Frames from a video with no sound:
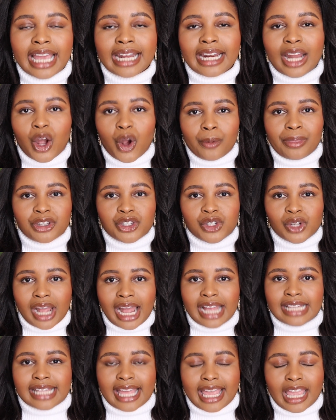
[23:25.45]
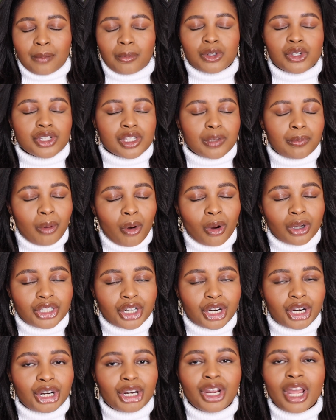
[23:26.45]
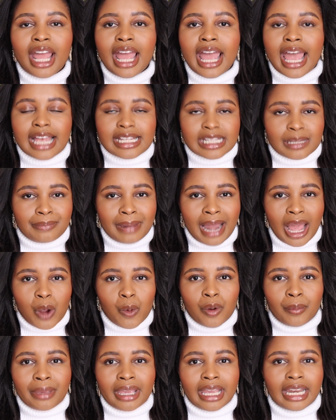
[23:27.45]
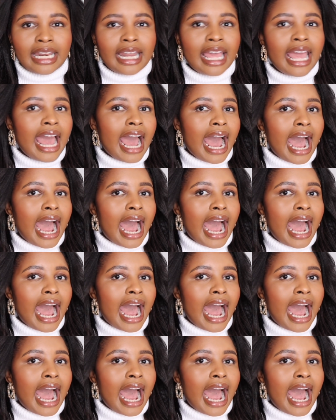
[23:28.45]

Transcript: And I hope that you guys are able to support her as a black woman,